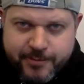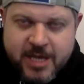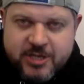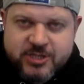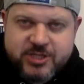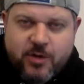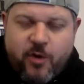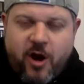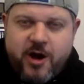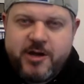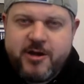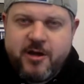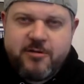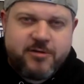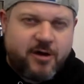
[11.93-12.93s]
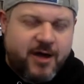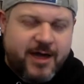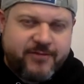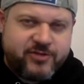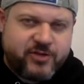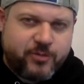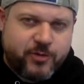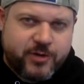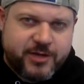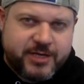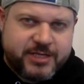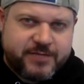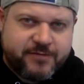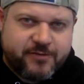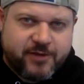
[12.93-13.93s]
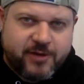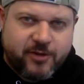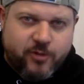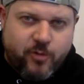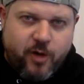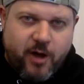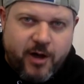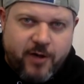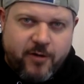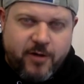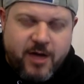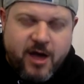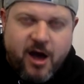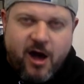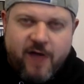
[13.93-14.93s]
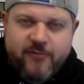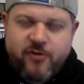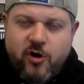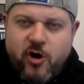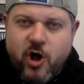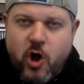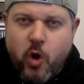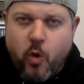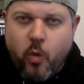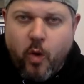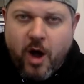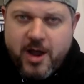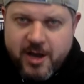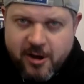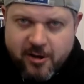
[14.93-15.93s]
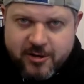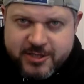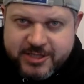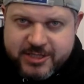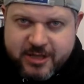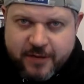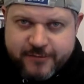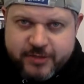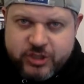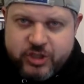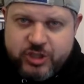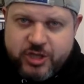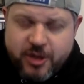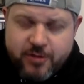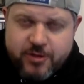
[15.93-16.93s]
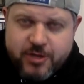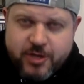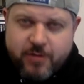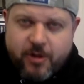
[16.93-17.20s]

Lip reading: So I know that I haven't done one of these for a little while. I've got quite a lot of stuff to show you.